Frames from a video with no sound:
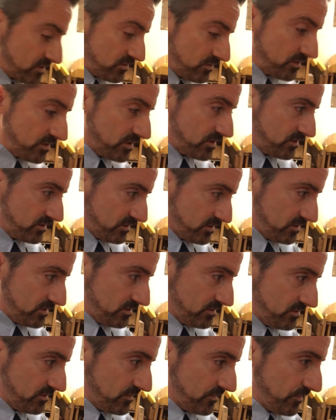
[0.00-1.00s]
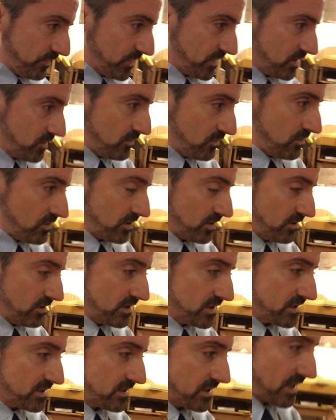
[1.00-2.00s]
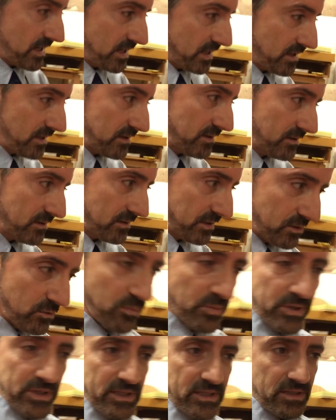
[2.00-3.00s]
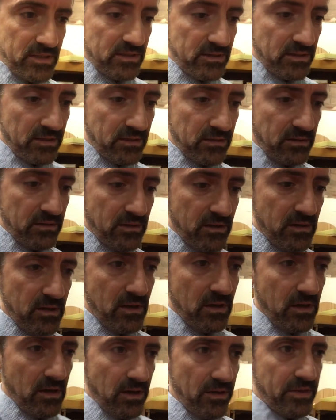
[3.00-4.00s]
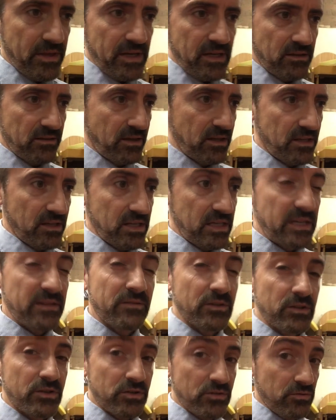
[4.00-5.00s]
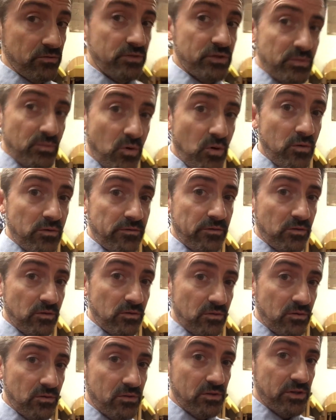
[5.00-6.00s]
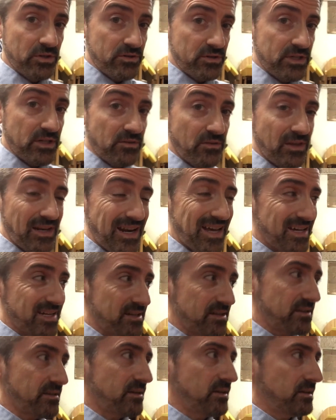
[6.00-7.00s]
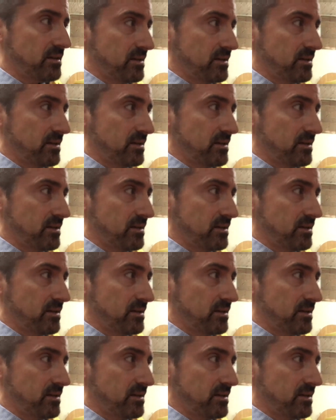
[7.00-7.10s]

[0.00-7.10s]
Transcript: a good organise, and little pieces that I think that are even too small for using on the lathe,